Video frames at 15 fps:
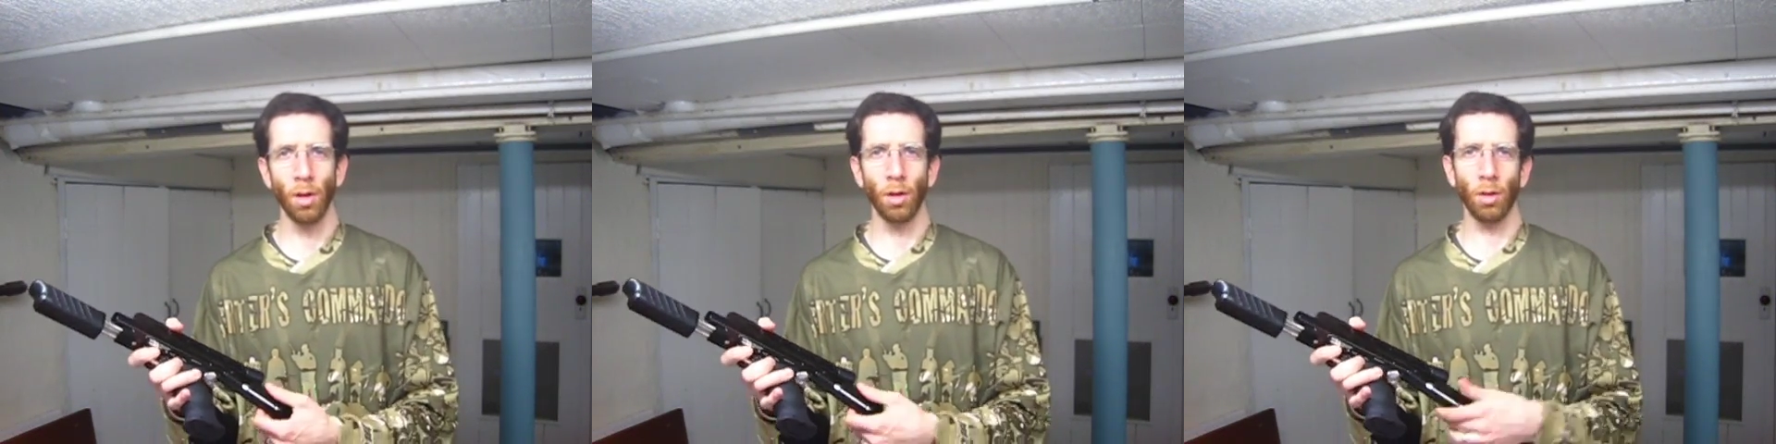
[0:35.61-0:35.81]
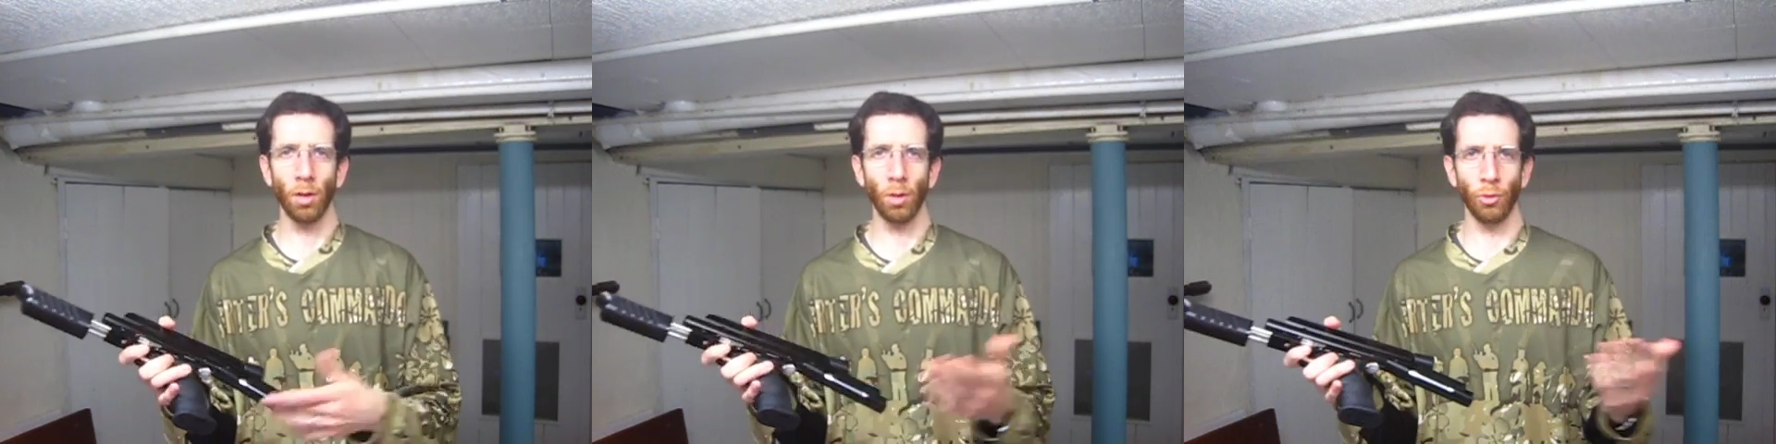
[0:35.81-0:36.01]

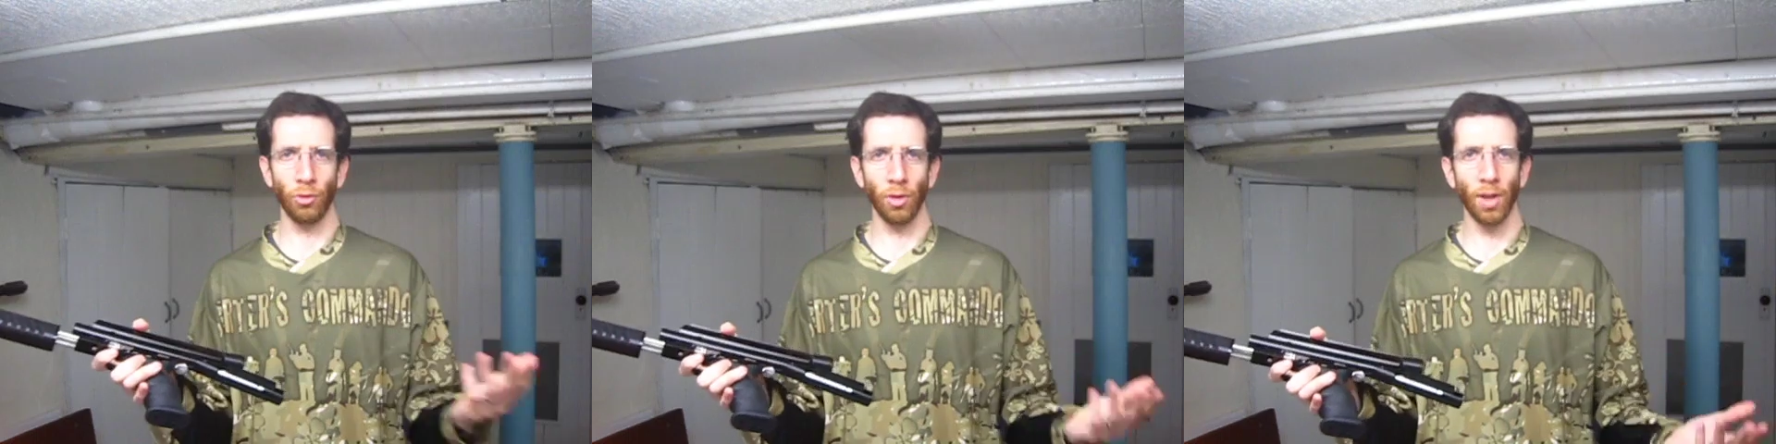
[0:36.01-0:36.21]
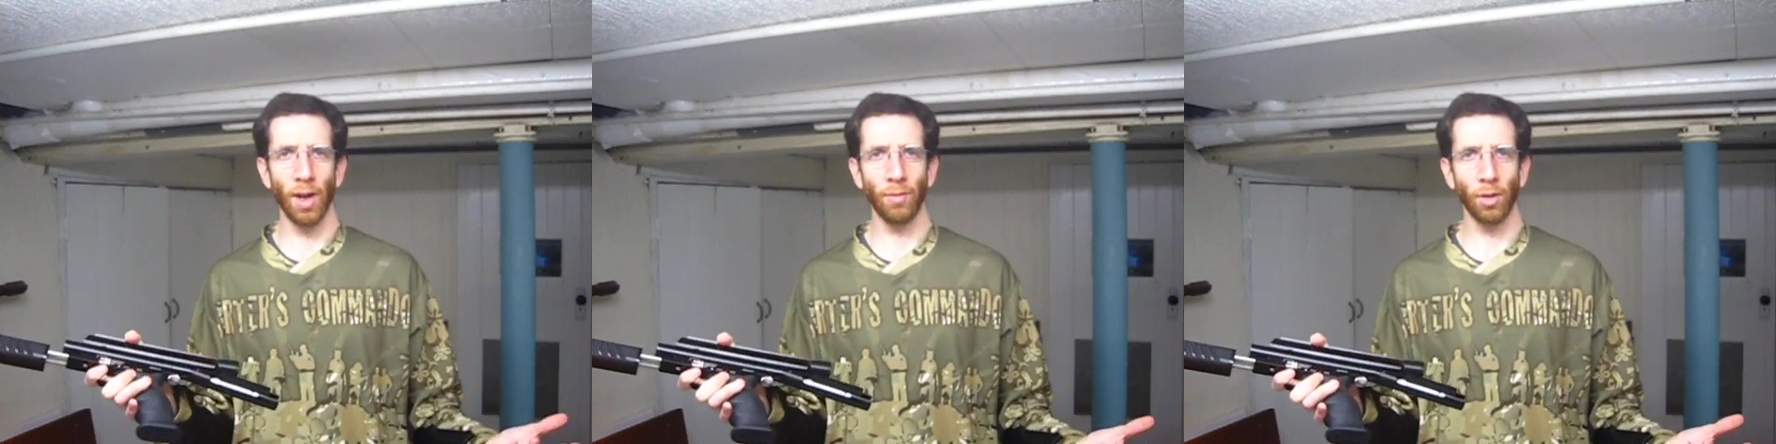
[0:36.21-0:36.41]
close
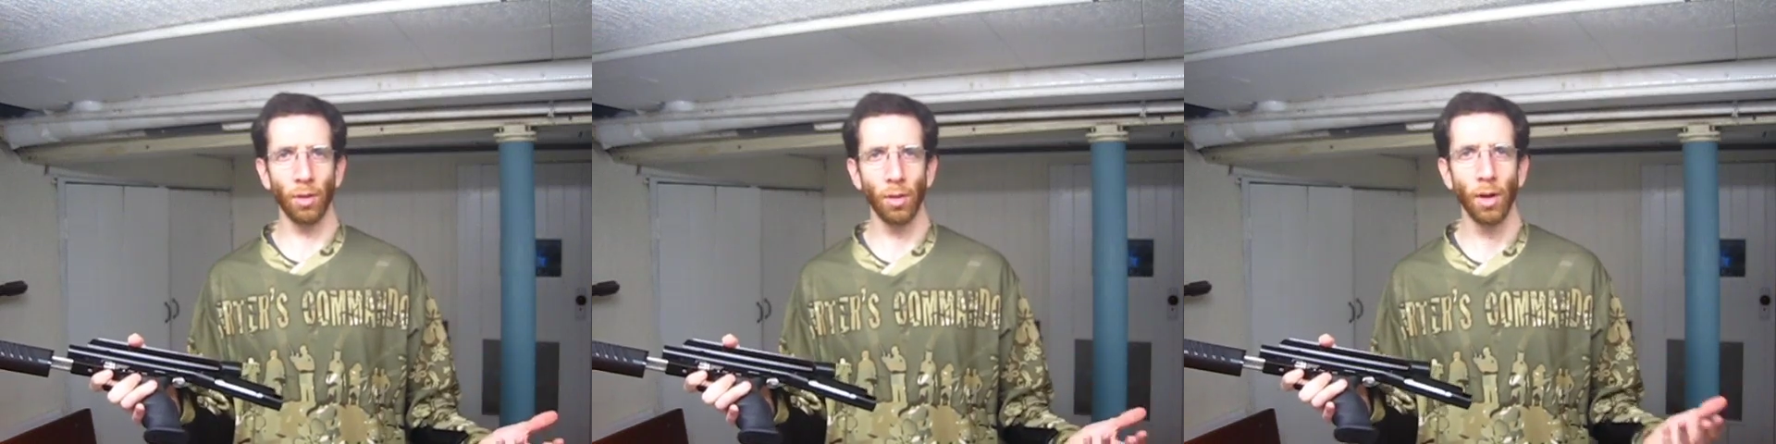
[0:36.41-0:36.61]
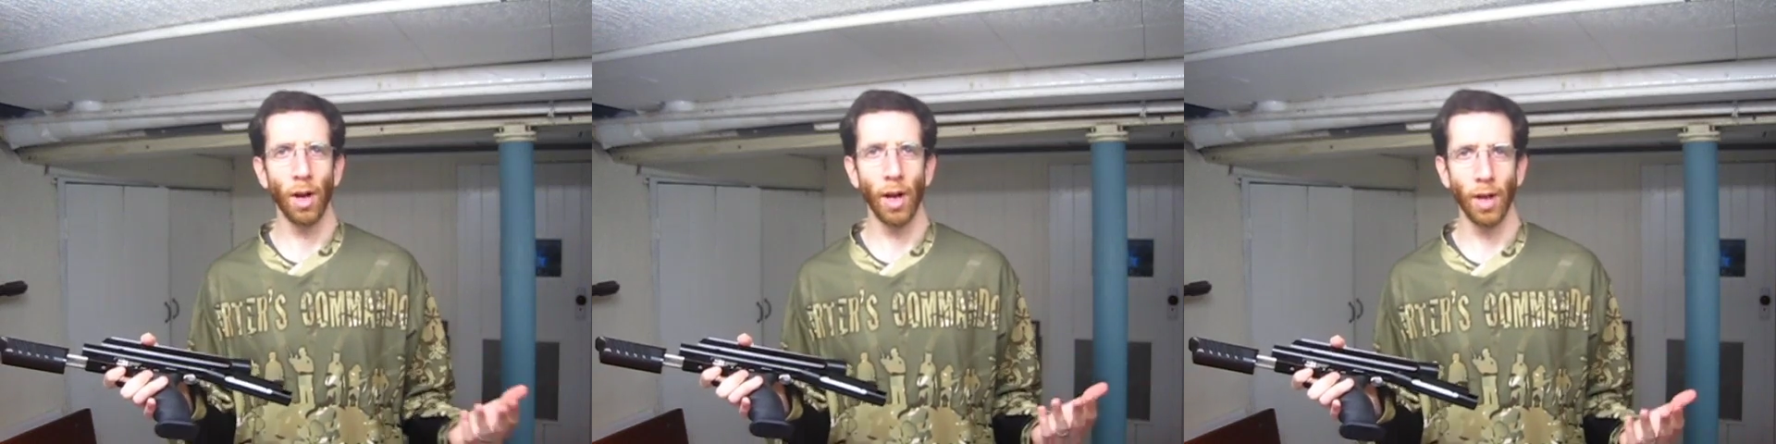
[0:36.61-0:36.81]
the
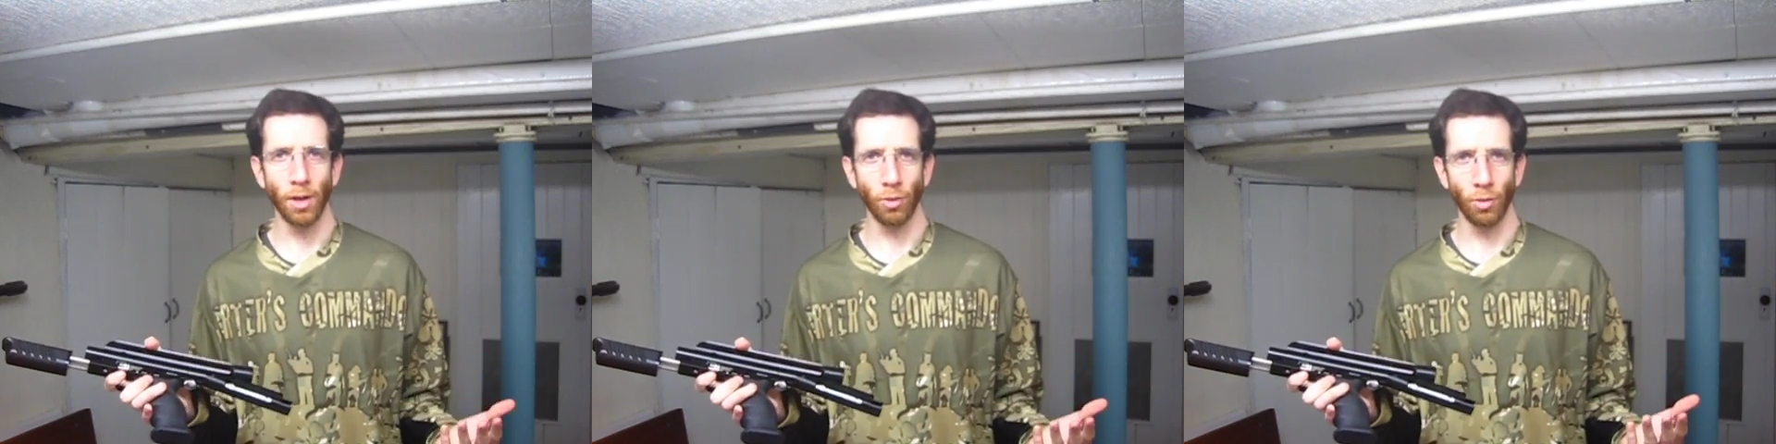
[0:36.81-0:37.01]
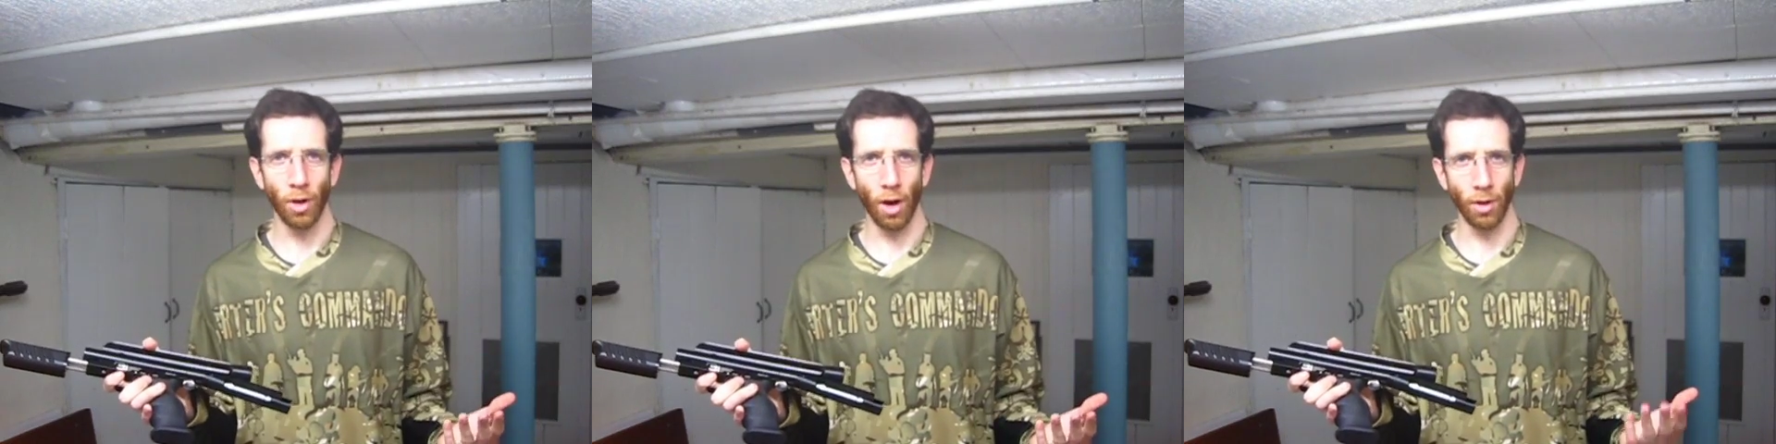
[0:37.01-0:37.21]
lever, and
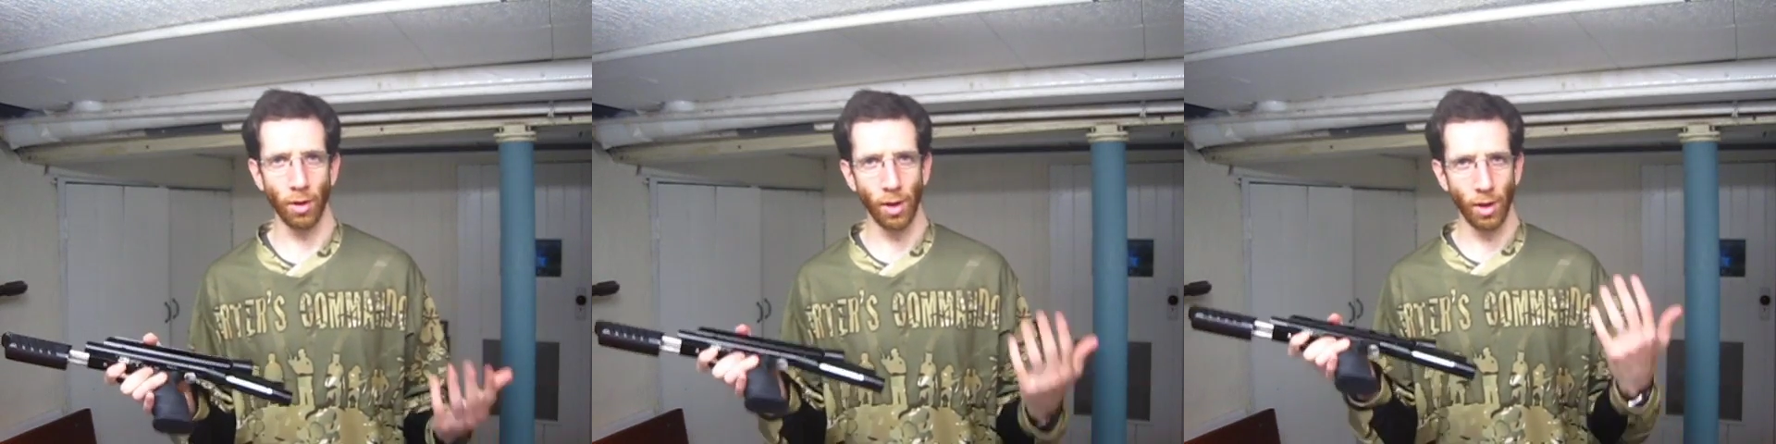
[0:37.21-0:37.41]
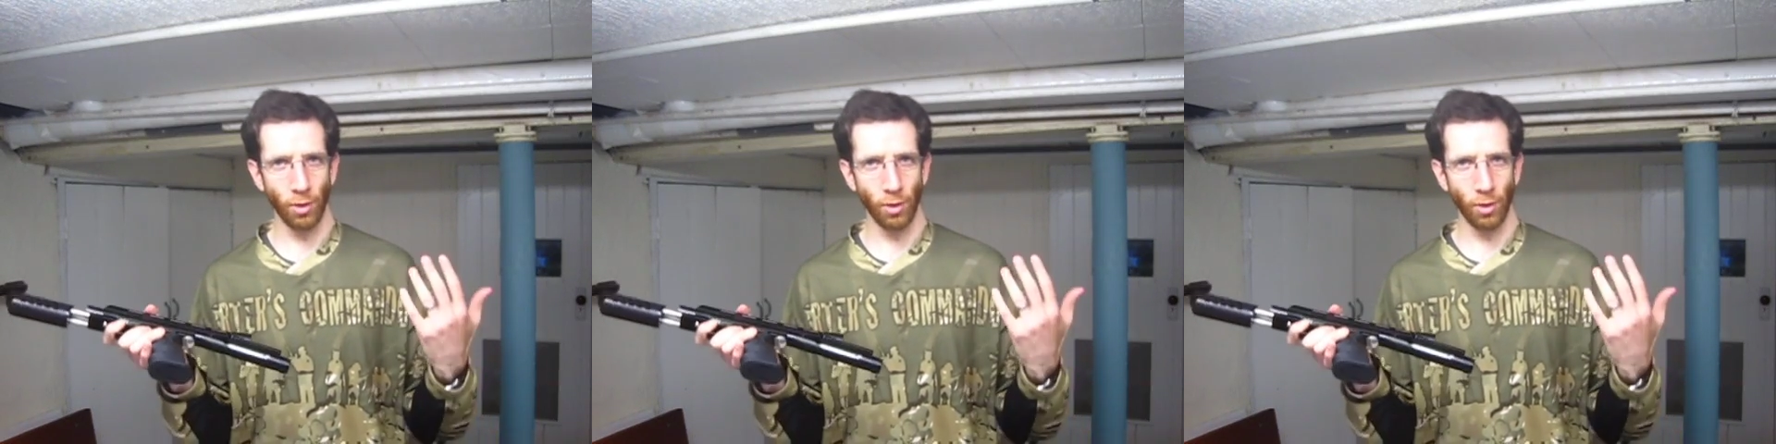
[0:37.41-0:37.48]
you're done.